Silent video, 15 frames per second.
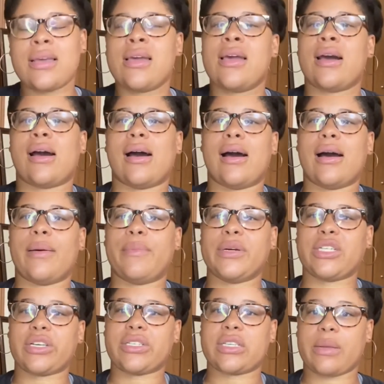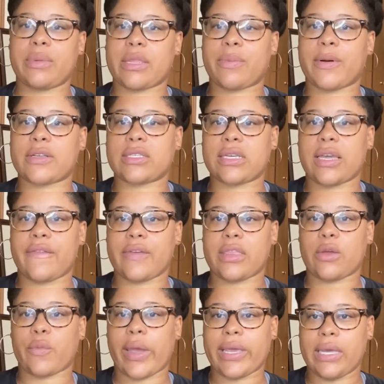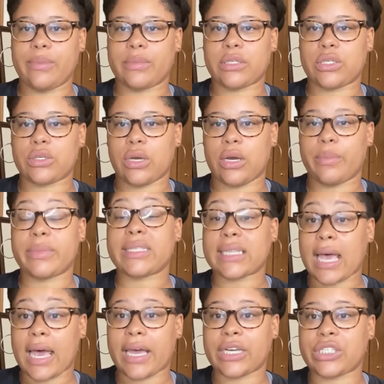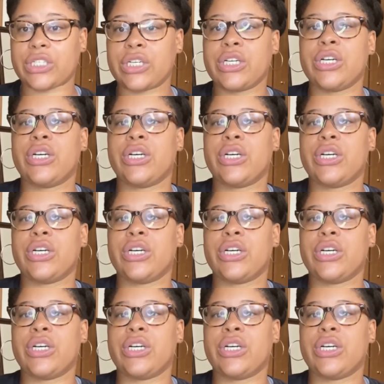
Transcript: Um, but she's going to be the person giving the Reiki mas uh, massage.